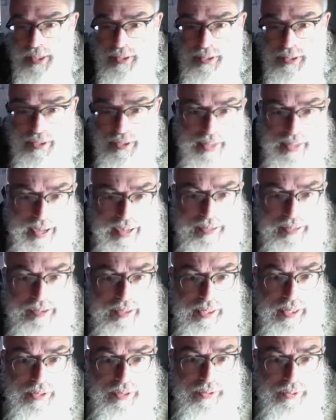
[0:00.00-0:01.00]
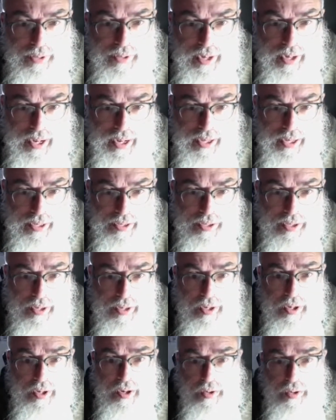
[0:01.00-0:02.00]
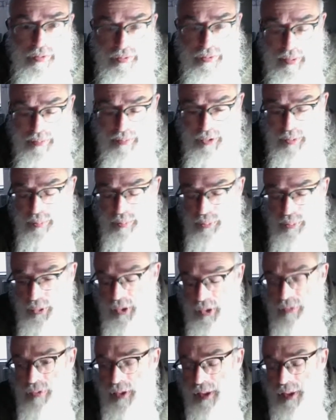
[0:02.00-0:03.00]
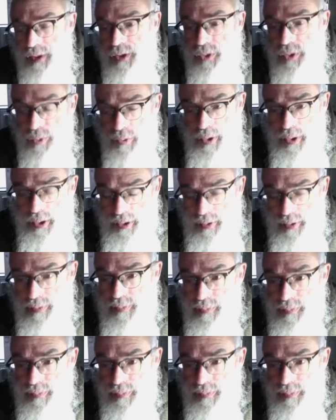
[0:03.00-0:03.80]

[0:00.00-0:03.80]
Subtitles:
the last letter Hey, from the previous 3.